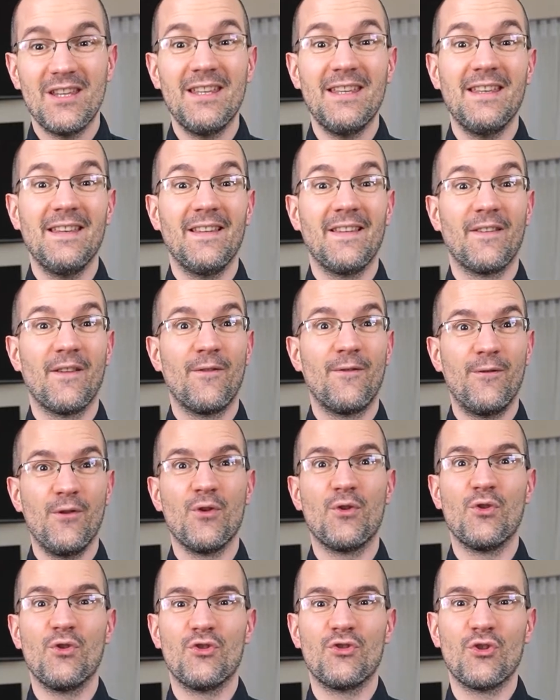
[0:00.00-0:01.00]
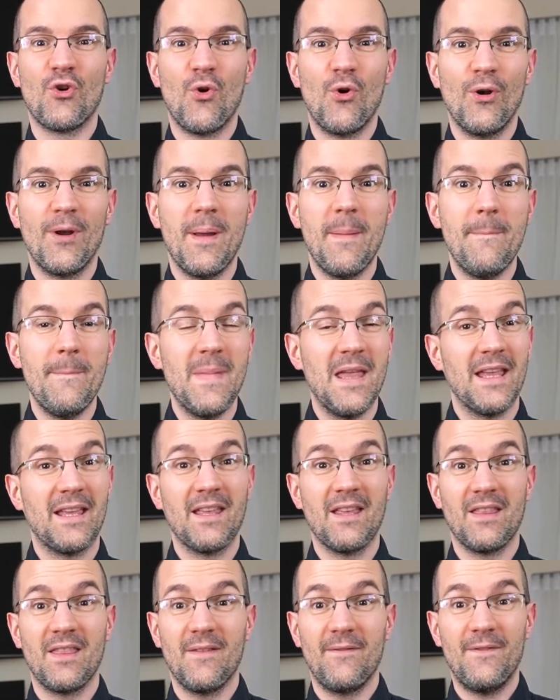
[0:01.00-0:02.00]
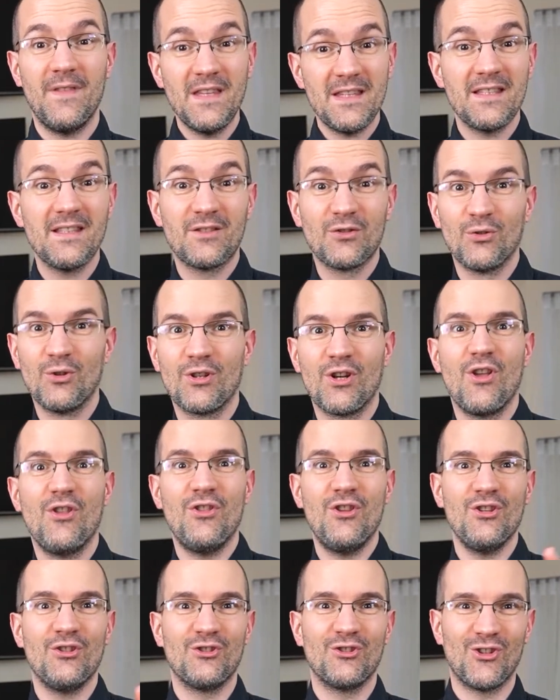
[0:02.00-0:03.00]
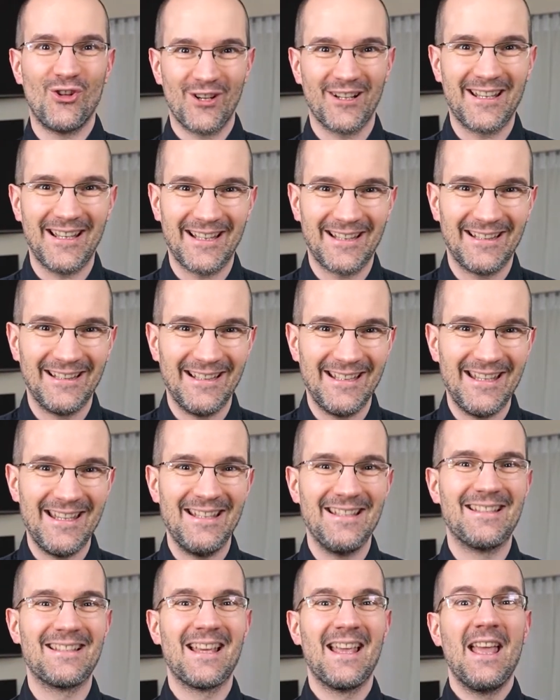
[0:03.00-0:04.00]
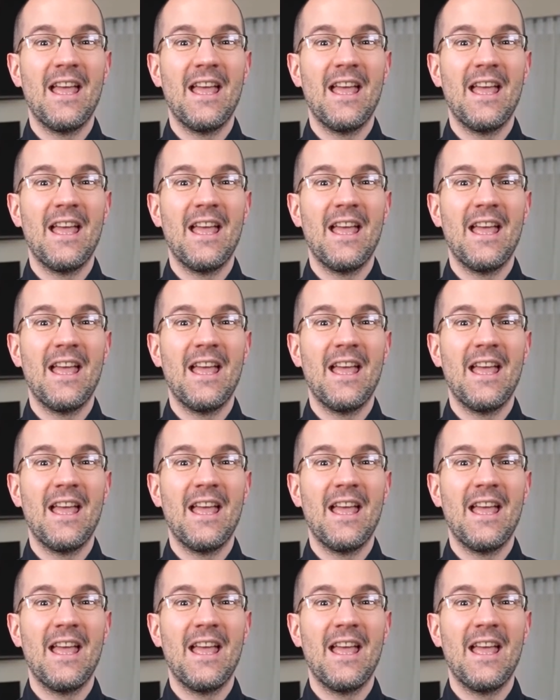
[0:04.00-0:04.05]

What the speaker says: is focused on making the visitor, the target lead,